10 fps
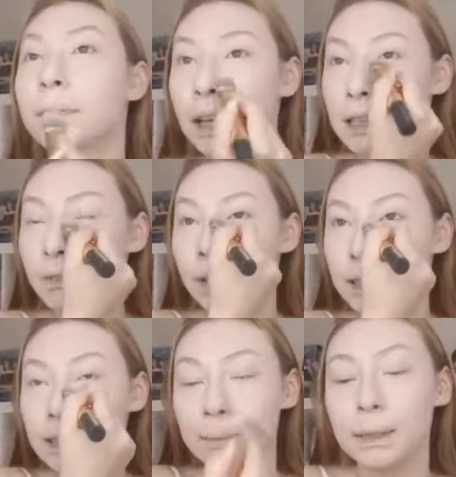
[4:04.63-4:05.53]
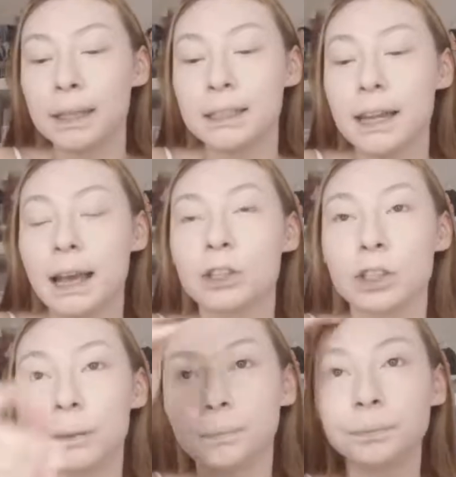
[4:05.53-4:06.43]
It's very similar in
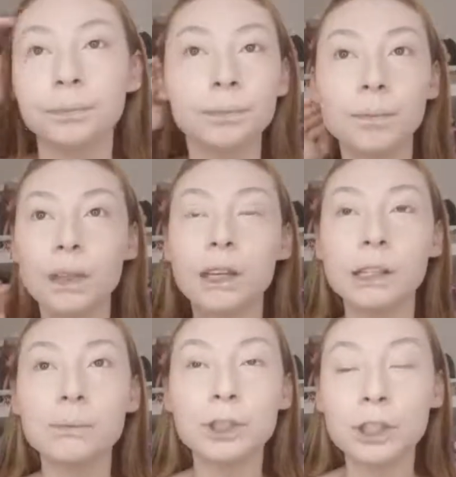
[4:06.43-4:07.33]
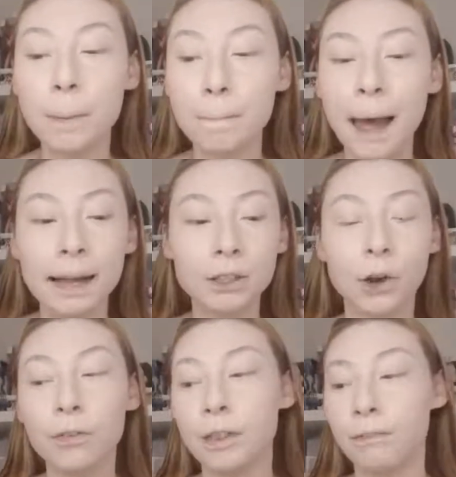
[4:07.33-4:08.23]
texture. So I'm just going to pat
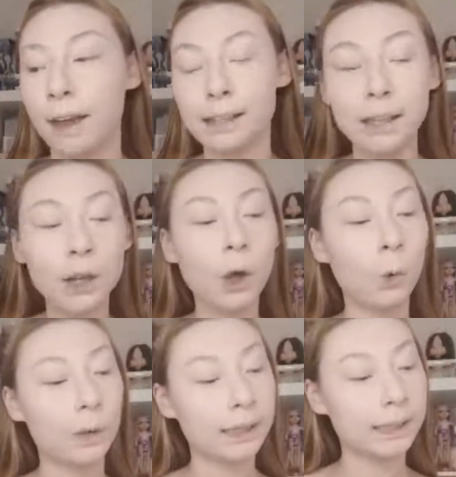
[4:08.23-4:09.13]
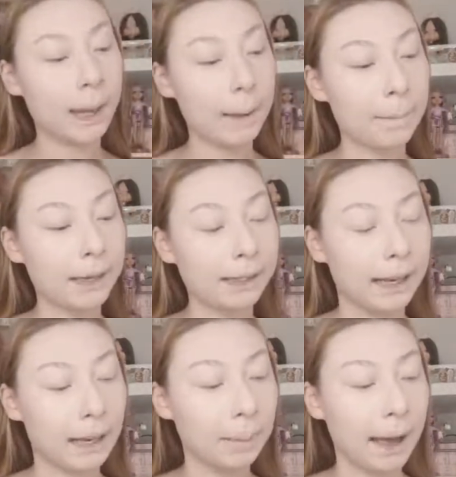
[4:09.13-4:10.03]
over the face with some
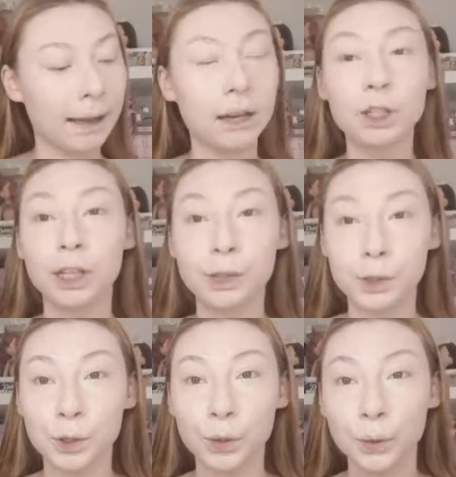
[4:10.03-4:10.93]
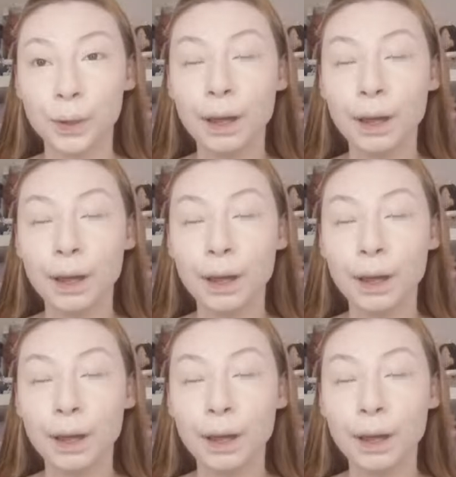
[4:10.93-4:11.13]
setting powder just to